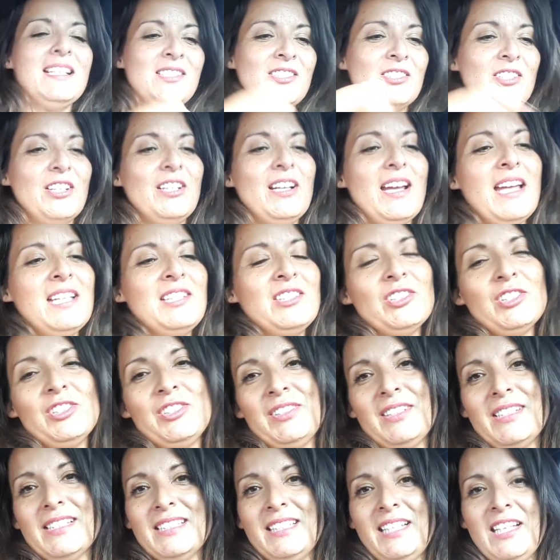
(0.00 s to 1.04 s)
turned
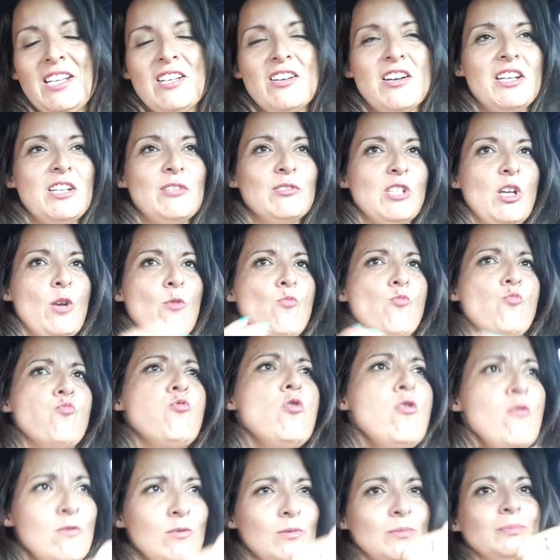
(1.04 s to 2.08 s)
this key on, it was like
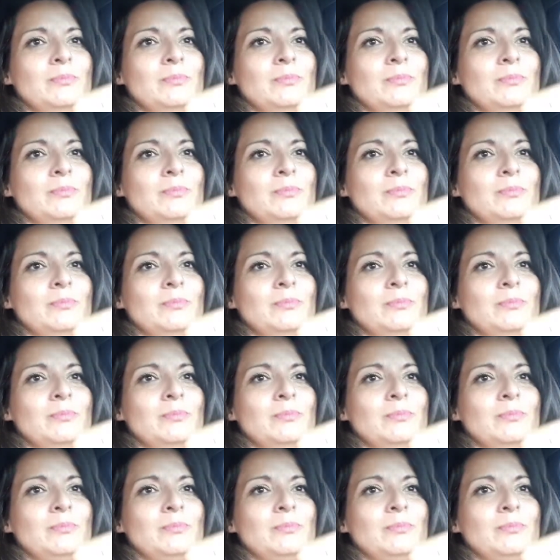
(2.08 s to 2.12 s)
vroom,